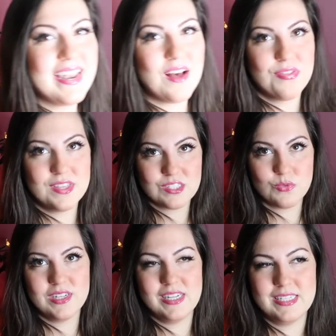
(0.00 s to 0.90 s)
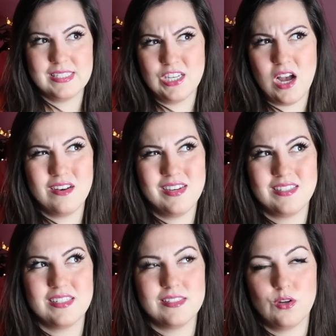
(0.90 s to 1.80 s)
Now this one is not
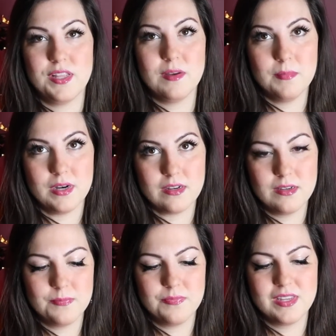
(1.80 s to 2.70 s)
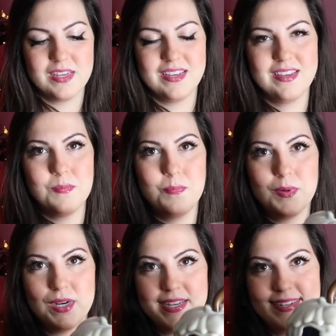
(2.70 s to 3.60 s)
necessarily a mug,
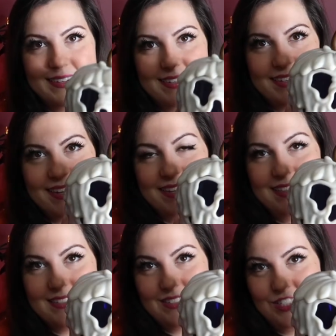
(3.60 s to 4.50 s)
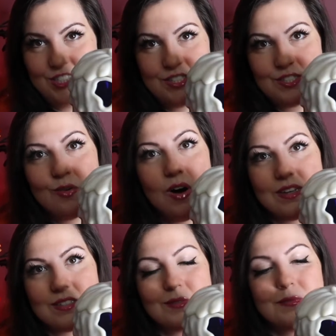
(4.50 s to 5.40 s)
but this is just so
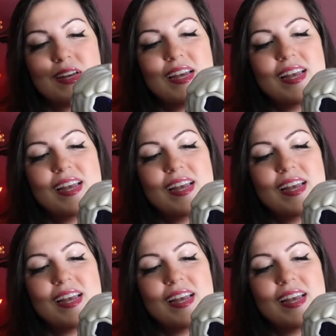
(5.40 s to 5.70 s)
awesome.